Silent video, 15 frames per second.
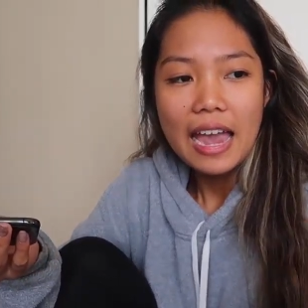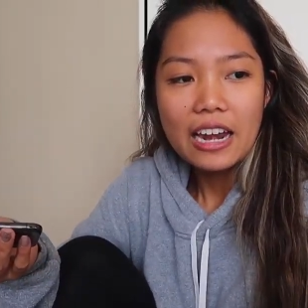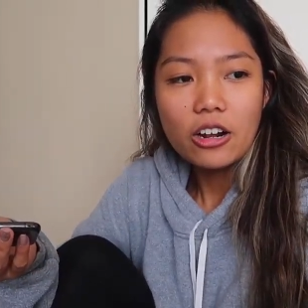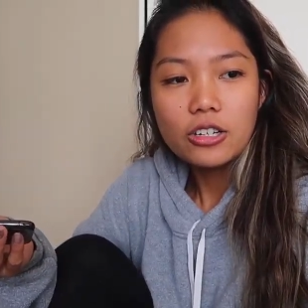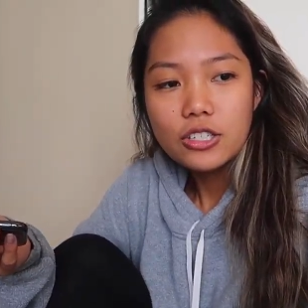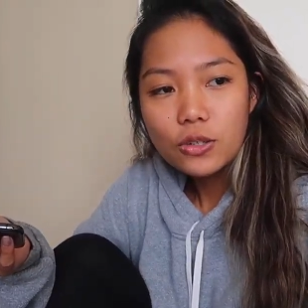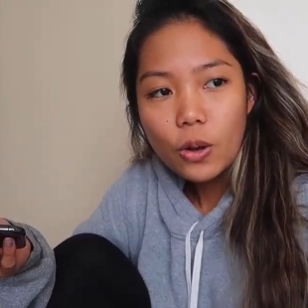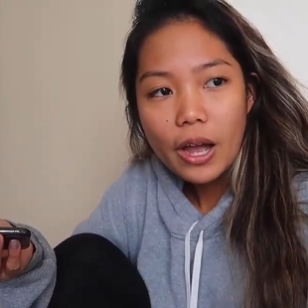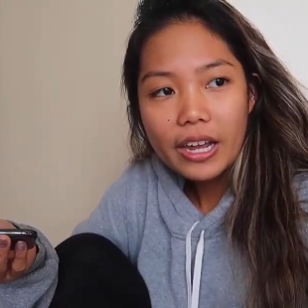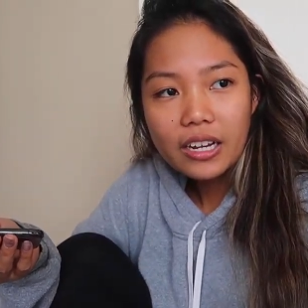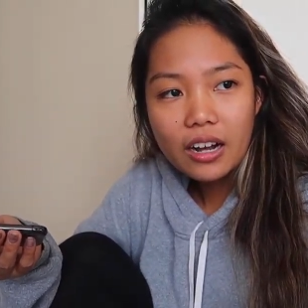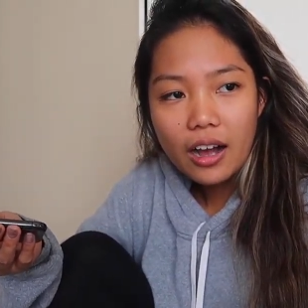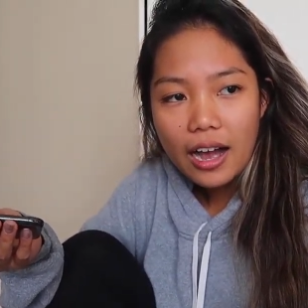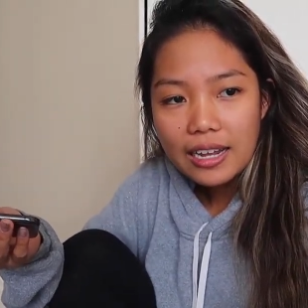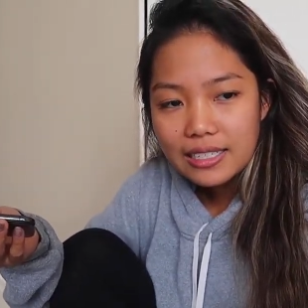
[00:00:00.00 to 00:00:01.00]
and also i
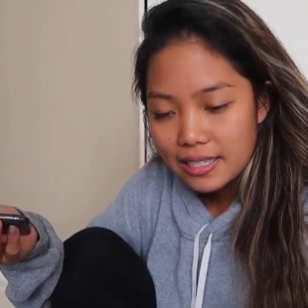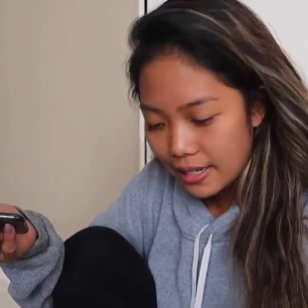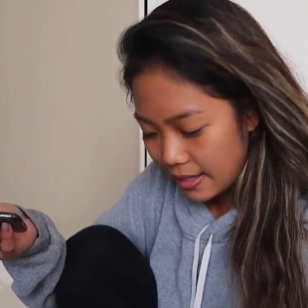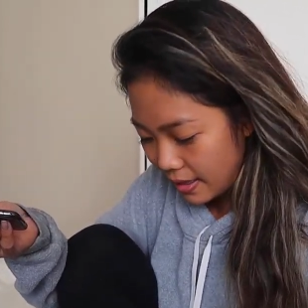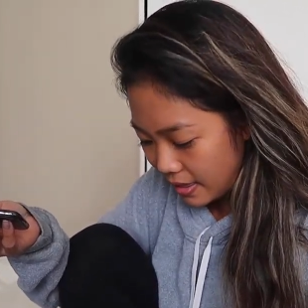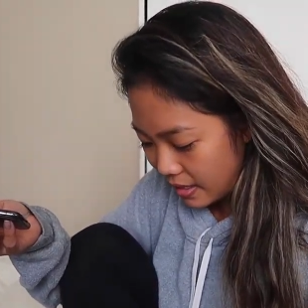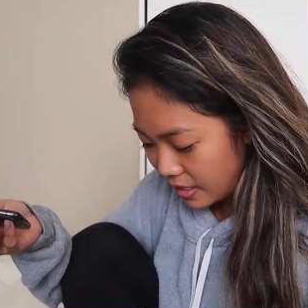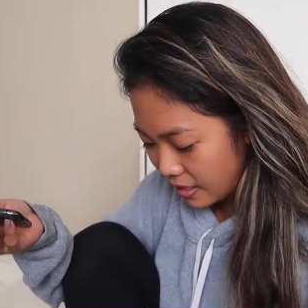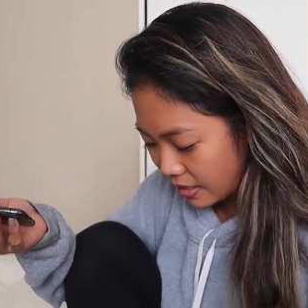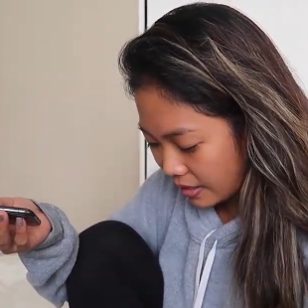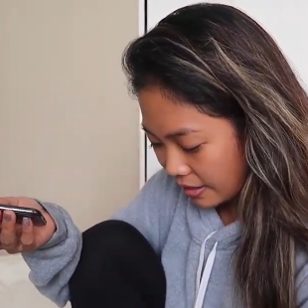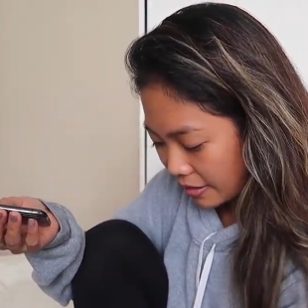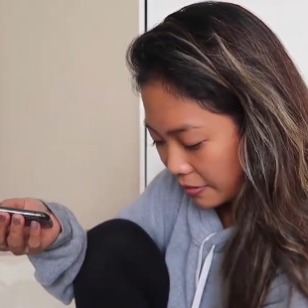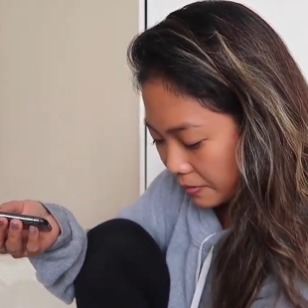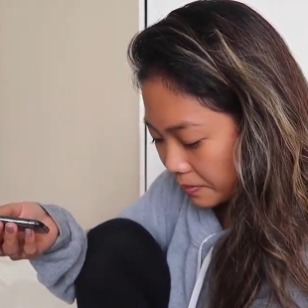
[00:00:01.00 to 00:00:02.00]
got
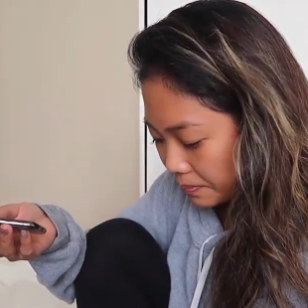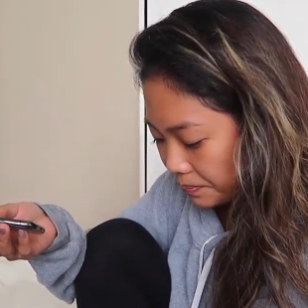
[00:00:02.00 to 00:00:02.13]
the